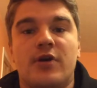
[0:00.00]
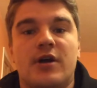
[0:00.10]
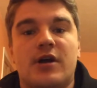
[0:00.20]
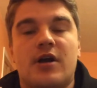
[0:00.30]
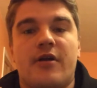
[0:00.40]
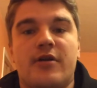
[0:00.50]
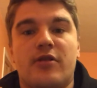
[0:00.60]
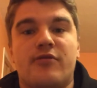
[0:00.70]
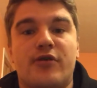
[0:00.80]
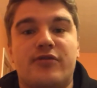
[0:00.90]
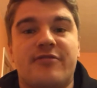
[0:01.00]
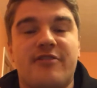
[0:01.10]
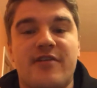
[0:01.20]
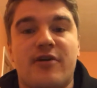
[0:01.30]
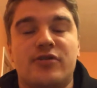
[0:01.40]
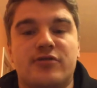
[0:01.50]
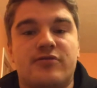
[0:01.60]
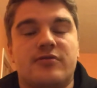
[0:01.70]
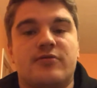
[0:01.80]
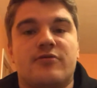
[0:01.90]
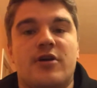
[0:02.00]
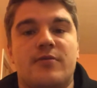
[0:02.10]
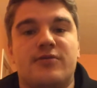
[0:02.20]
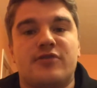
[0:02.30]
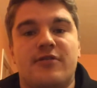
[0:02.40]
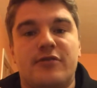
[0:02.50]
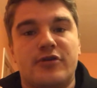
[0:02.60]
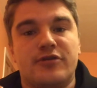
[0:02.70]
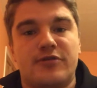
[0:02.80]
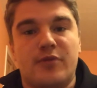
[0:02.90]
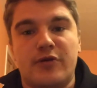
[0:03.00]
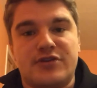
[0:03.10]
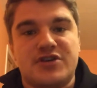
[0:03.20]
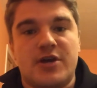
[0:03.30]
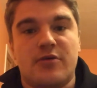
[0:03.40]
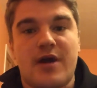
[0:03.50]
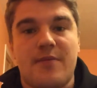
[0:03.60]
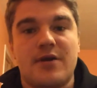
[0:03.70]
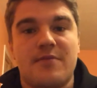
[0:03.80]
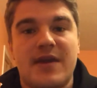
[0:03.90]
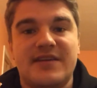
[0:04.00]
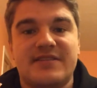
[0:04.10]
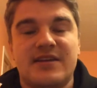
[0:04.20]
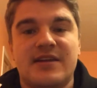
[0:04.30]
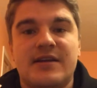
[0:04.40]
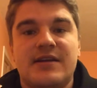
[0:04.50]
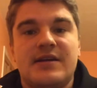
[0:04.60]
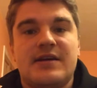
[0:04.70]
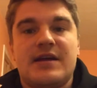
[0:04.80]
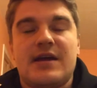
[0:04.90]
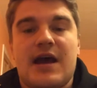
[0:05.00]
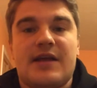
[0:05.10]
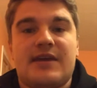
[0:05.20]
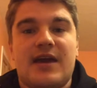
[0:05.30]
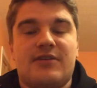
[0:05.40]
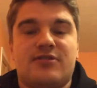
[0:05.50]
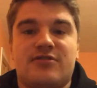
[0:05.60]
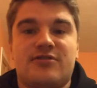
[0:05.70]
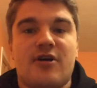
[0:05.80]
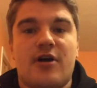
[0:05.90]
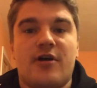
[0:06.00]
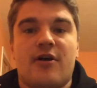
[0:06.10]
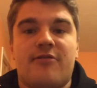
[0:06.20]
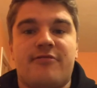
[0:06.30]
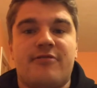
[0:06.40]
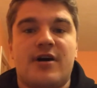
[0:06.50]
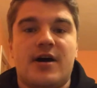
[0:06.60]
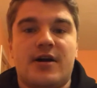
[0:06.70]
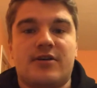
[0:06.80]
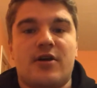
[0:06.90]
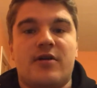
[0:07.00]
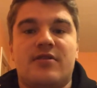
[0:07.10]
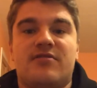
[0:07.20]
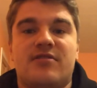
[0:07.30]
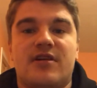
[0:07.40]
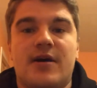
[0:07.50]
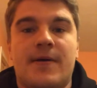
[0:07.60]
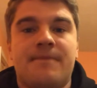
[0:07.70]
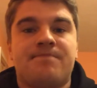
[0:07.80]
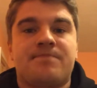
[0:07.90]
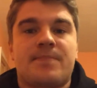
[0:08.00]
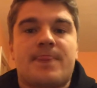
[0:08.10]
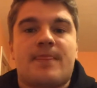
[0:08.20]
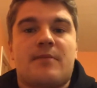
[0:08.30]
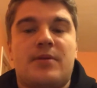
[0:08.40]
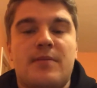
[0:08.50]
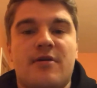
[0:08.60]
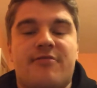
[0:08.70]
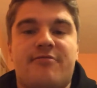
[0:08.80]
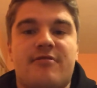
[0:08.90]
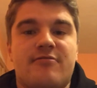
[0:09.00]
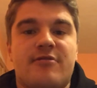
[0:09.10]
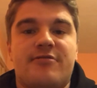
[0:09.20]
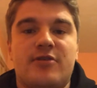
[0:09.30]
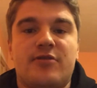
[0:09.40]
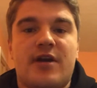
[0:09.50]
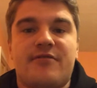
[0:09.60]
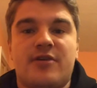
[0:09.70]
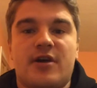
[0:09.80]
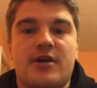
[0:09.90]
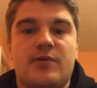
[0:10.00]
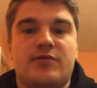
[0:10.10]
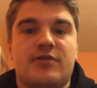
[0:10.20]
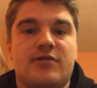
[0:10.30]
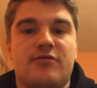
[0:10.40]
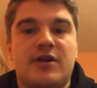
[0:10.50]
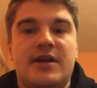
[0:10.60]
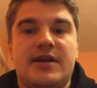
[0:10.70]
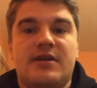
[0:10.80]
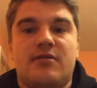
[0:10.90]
Currently on the road to 500 subscribers, so if you could support the channel, that'd be amazing. And yeah, just starting off, going into the Plymouth review the other night, it was a really,